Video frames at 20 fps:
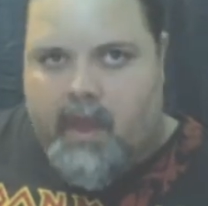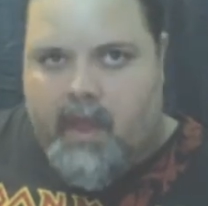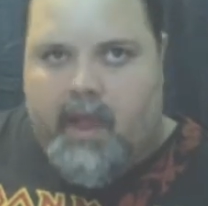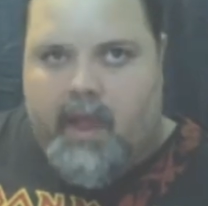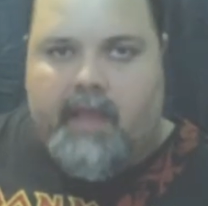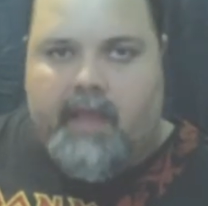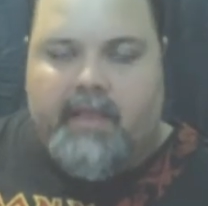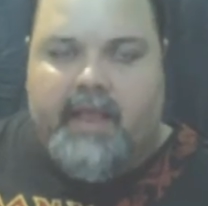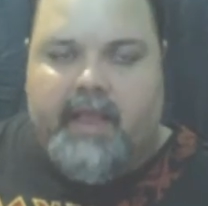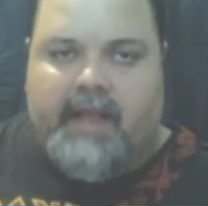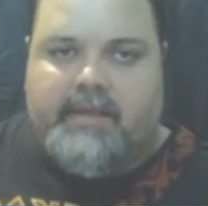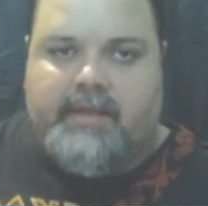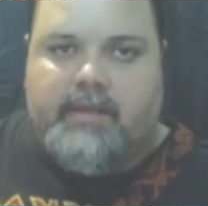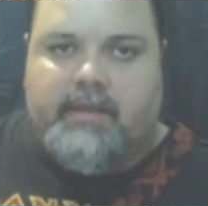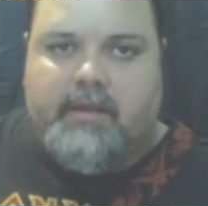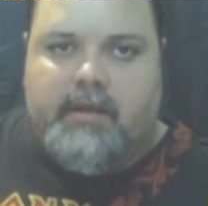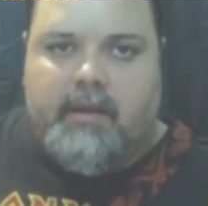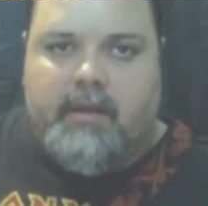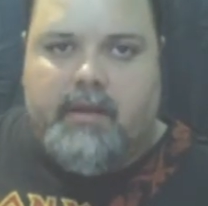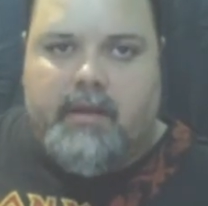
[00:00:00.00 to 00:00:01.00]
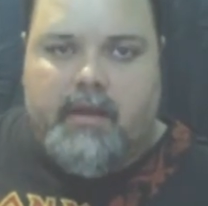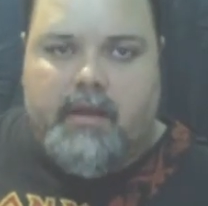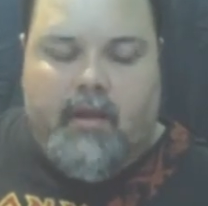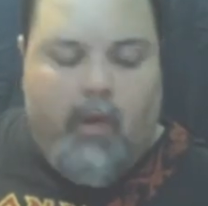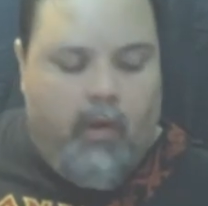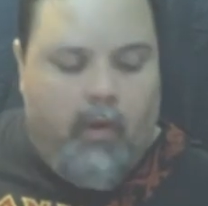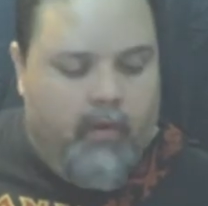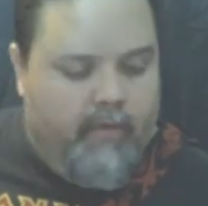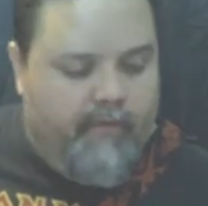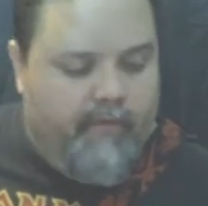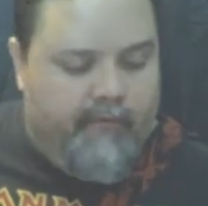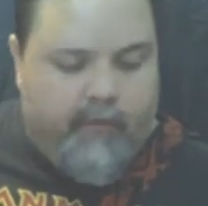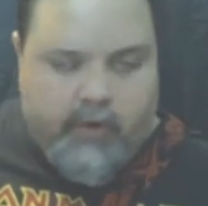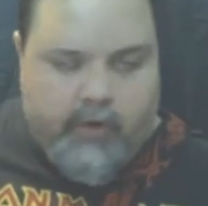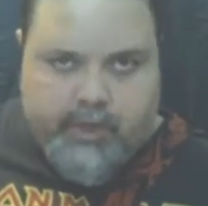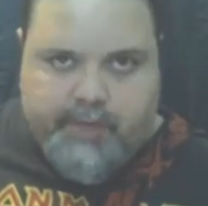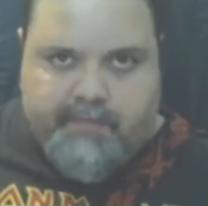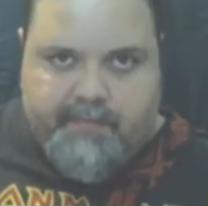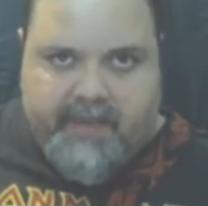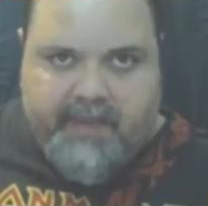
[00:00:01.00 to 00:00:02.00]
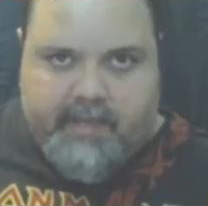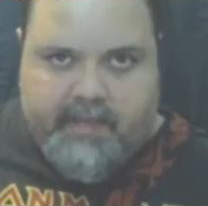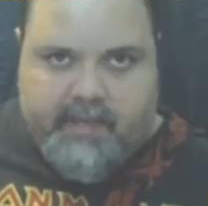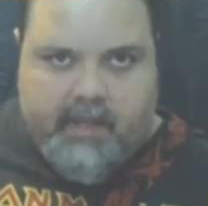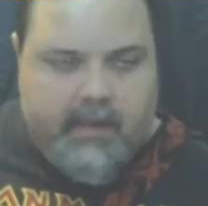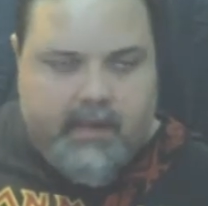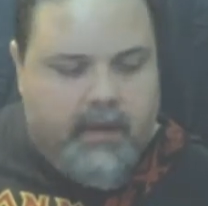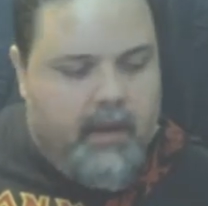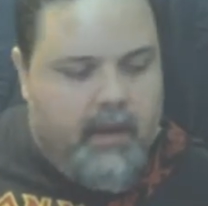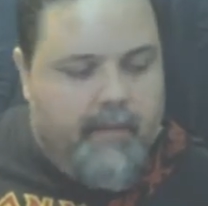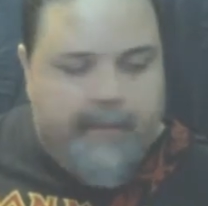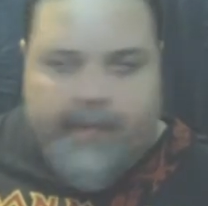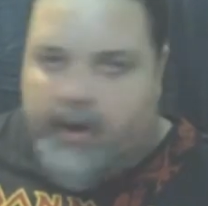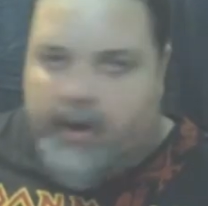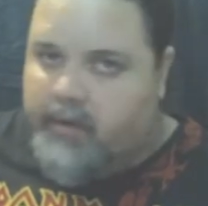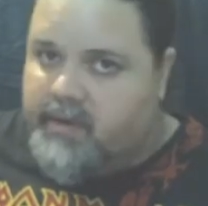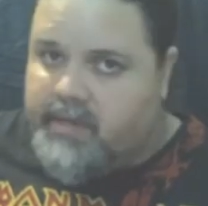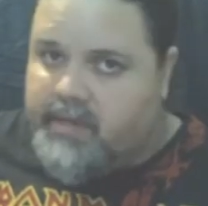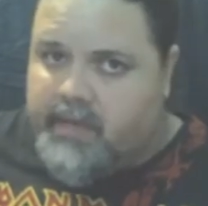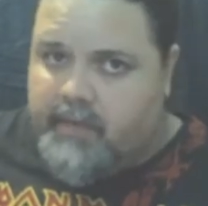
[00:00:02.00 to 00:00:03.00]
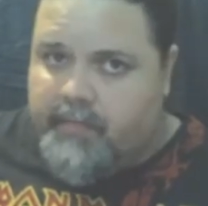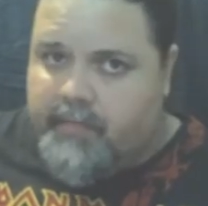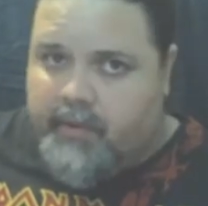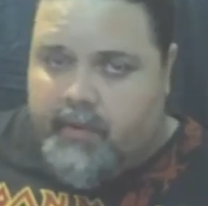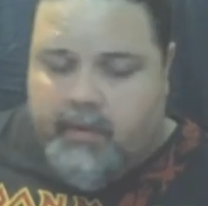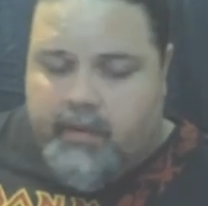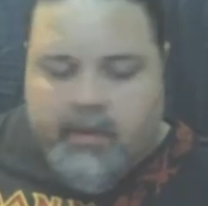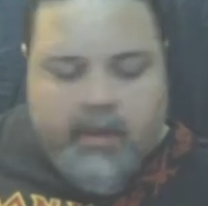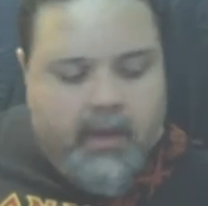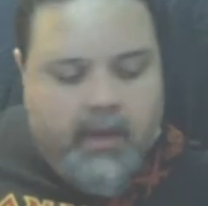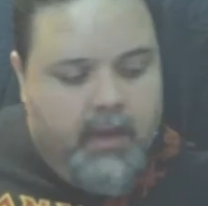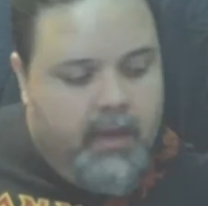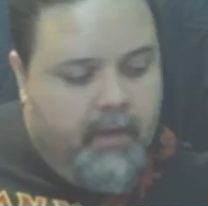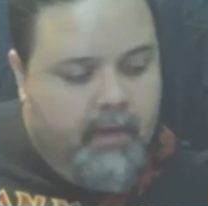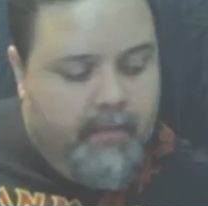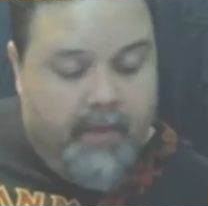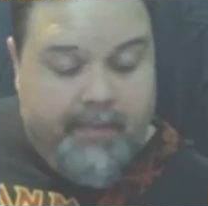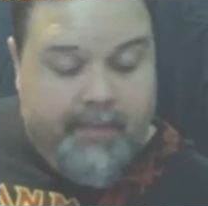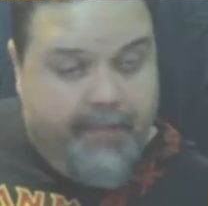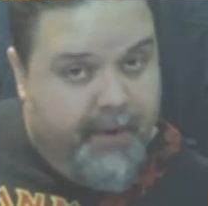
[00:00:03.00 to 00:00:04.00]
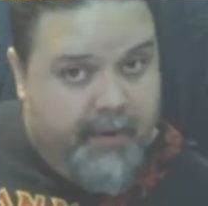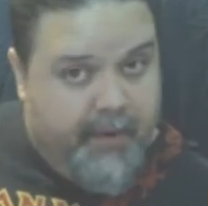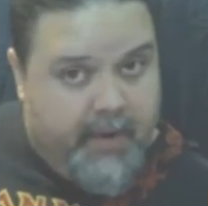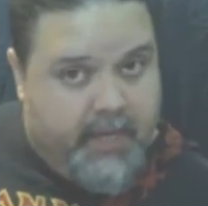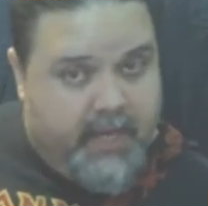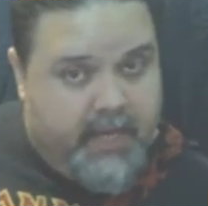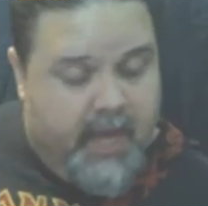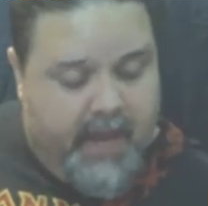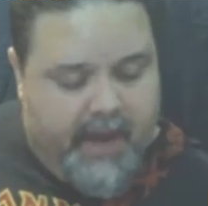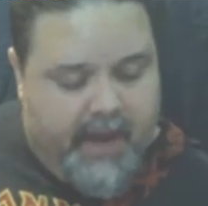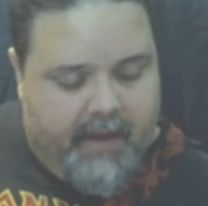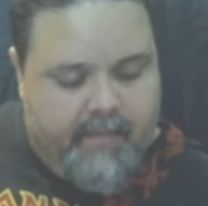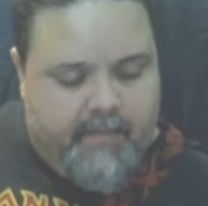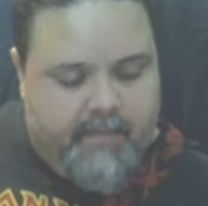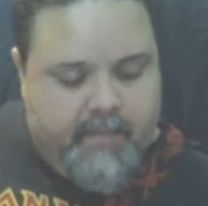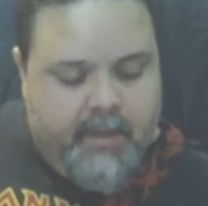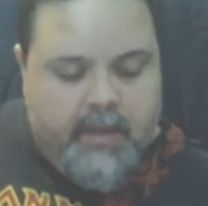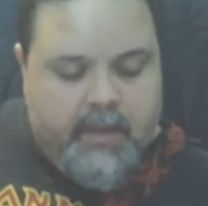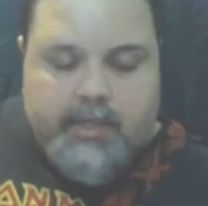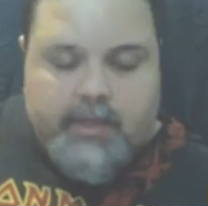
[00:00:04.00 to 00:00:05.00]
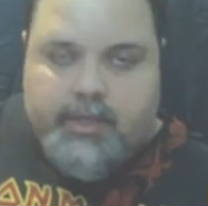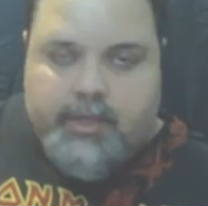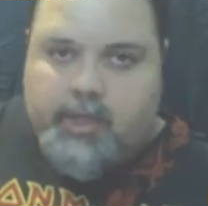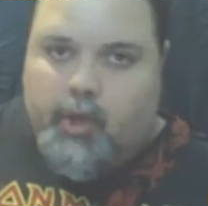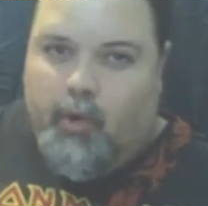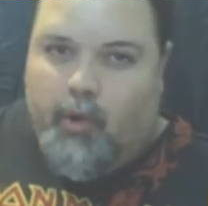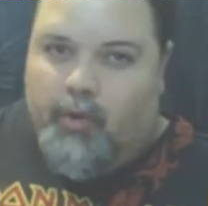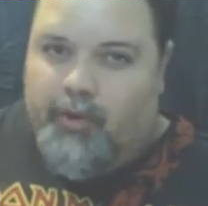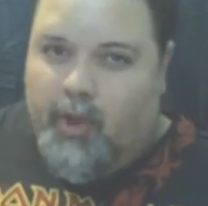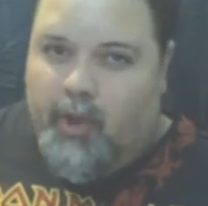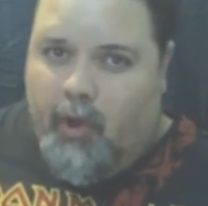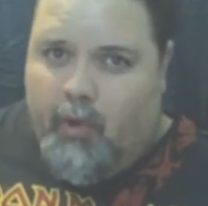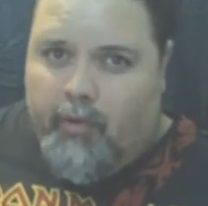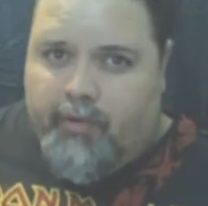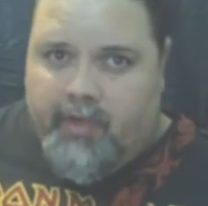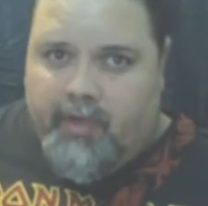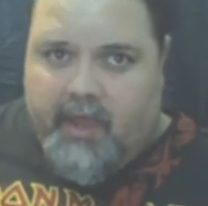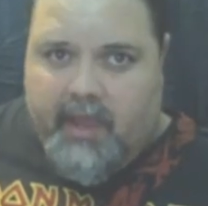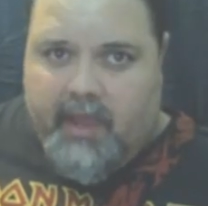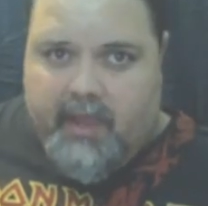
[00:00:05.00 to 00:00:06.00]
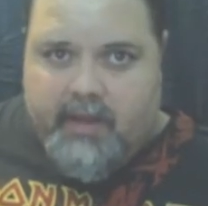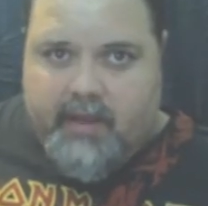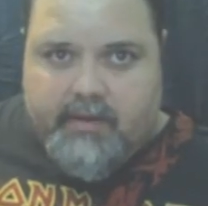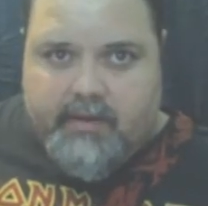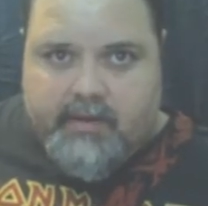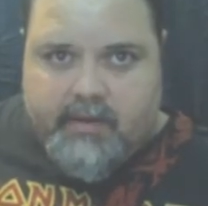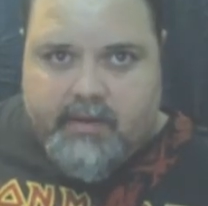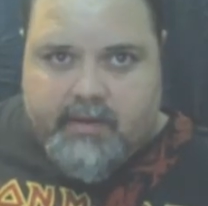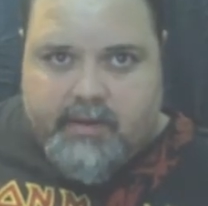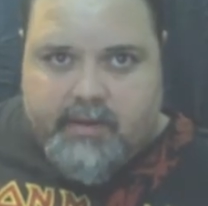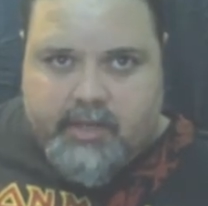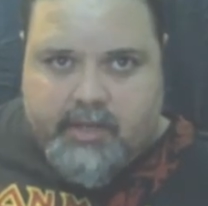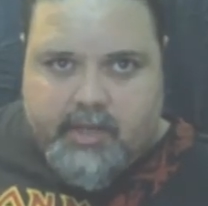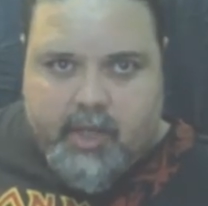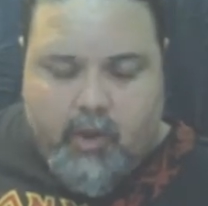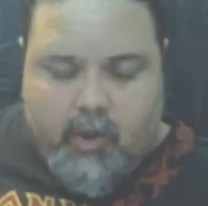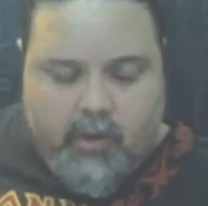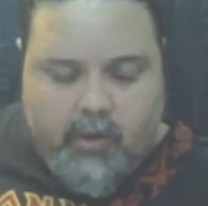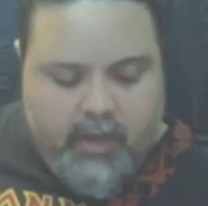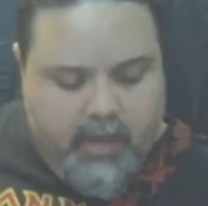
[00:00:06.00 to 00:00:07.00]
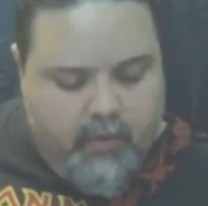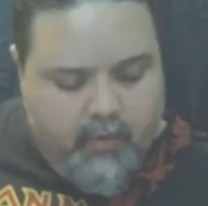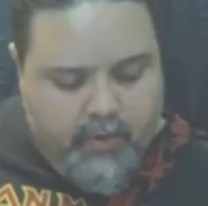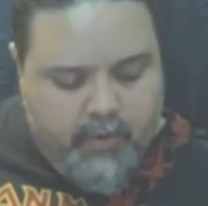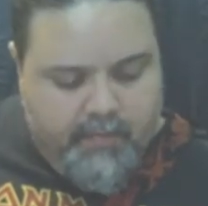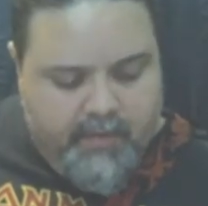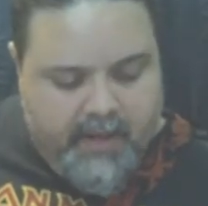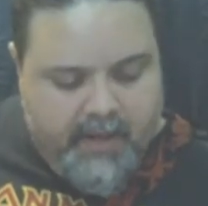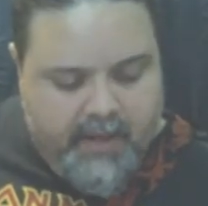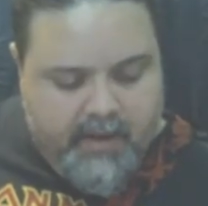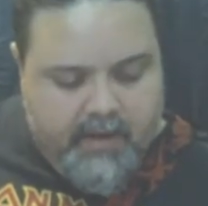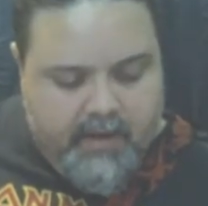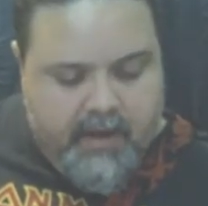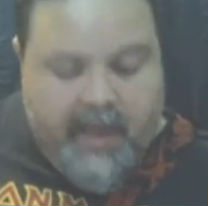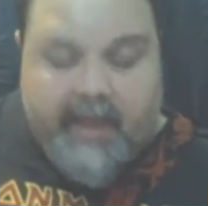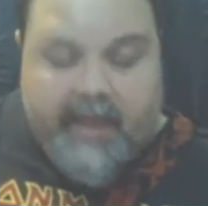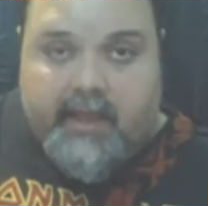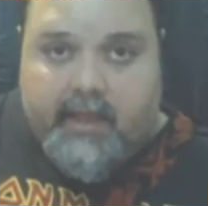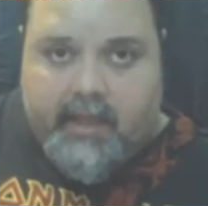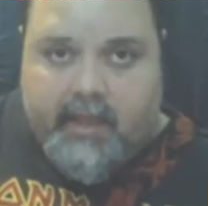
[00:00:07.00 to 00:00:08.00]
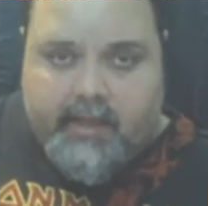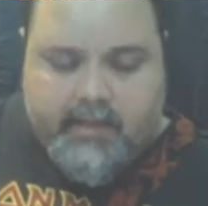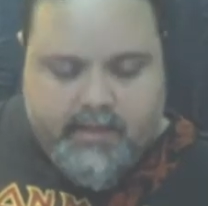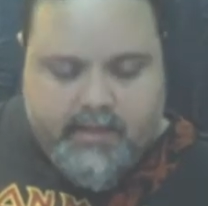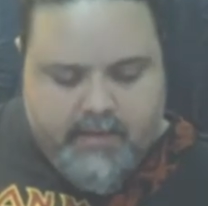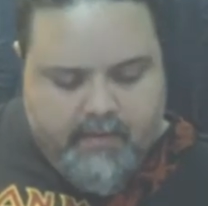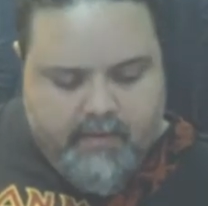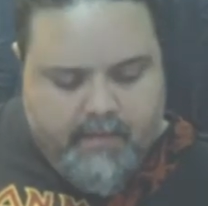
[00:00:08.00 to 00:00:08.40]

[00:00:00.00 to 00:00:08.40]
And that's the whole first bass line. Very simple, but very tight. So the whole thing slowly would be like this.